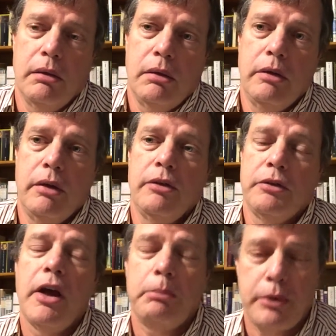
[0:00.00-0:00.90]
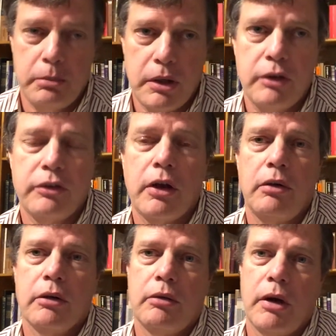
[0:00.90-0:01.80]
his temperament is
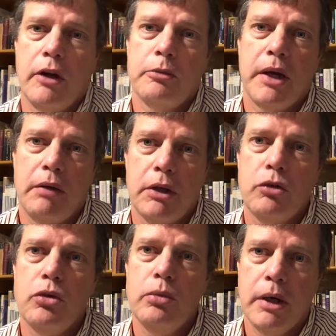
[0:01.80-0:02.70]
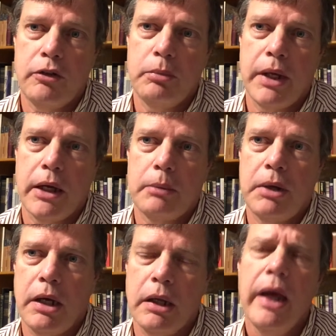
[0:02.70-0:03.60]
characterized by having too much black
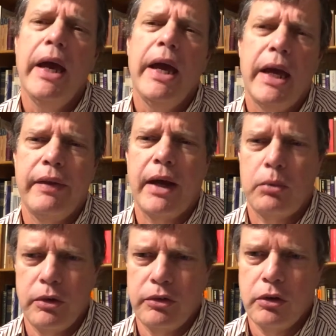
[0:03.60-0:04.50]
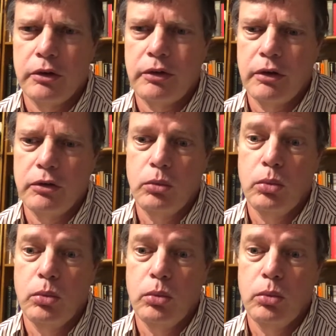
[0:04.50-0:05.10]
bile, and that results, as